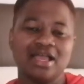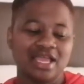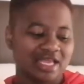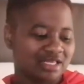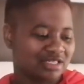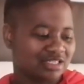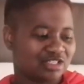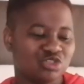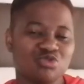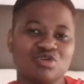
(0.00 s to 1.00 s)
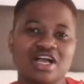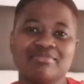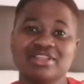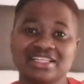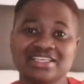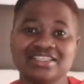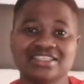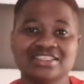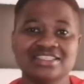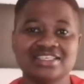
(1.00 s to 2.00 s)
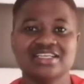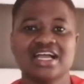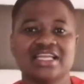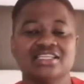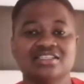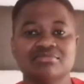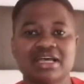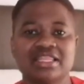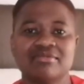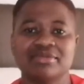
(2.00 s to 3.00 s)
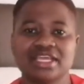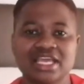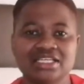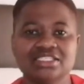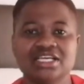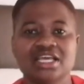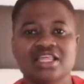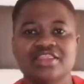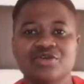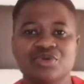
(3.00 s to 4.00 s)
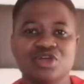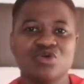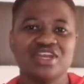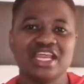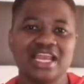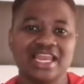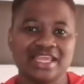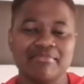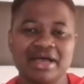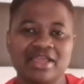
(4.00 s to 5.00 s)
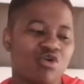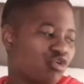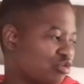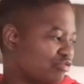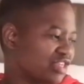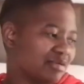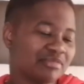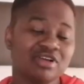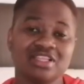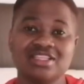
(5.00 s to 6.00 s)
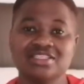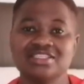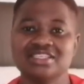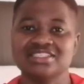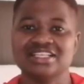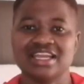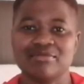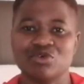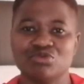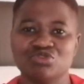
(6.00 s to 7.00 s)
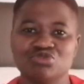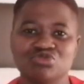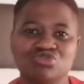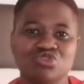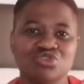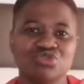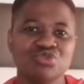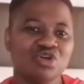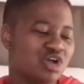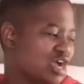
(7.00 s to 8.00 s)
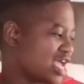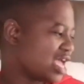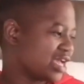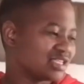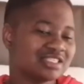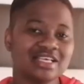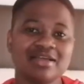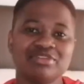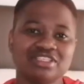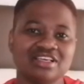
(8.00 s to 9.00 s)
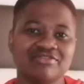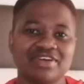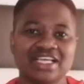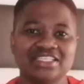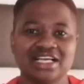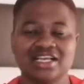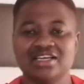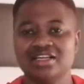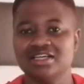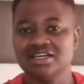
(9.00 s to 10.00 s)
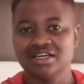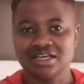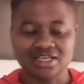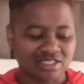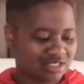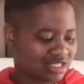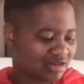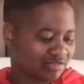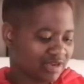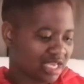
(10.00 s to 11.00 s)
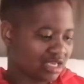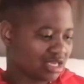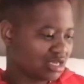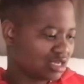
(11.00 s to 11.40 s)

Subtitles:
and to come clean this thing, I didn't buy them cash. They were on a lay-by, all of them, these things that I'm going to show you, except the fragile stuff like